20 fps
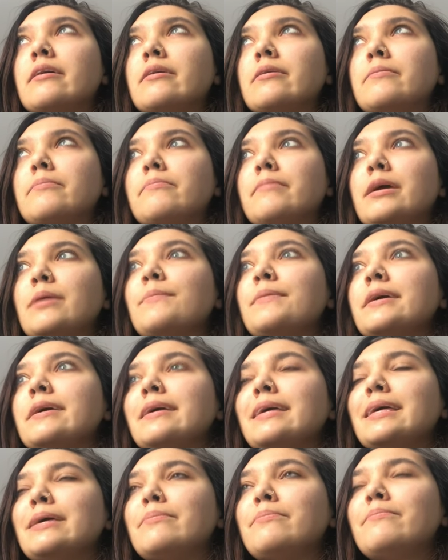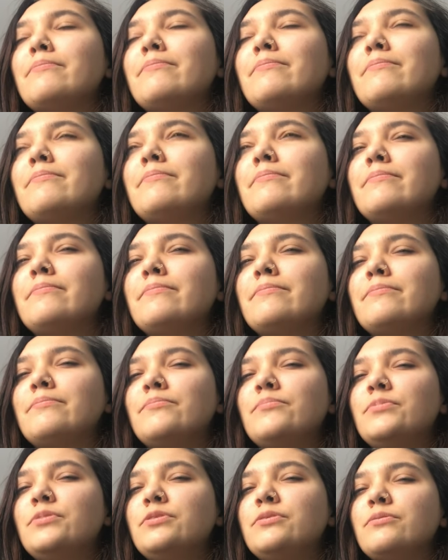maybe
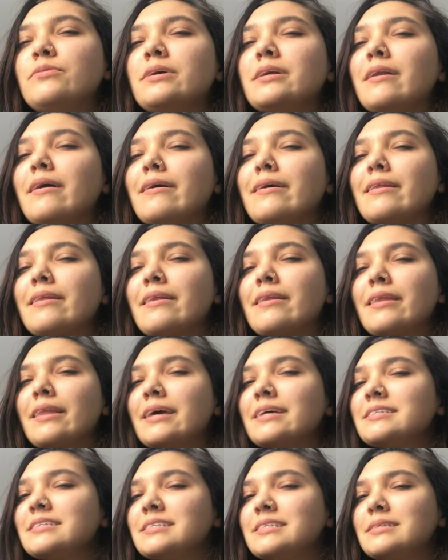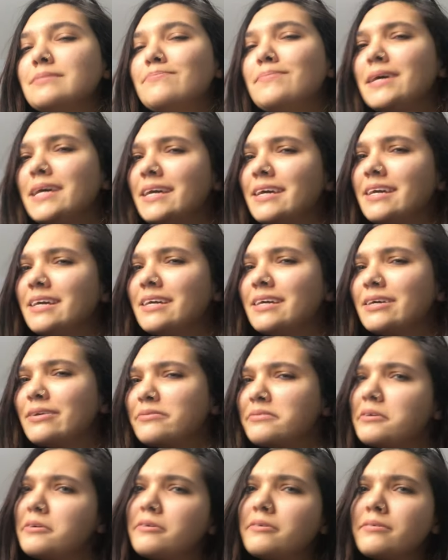do it like less big
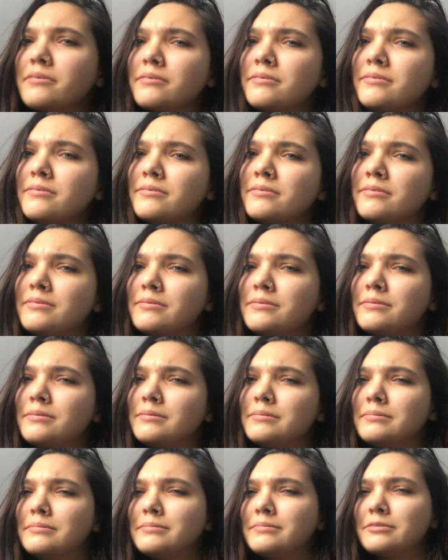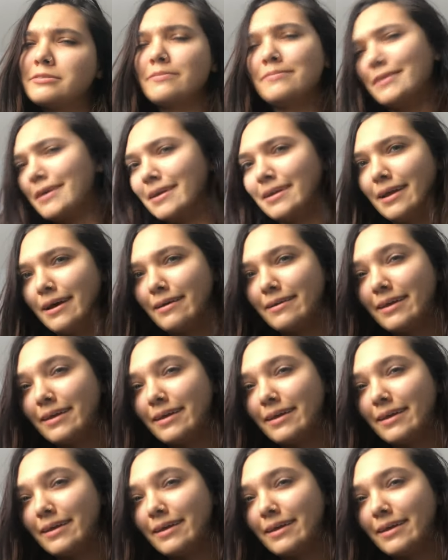or something like that.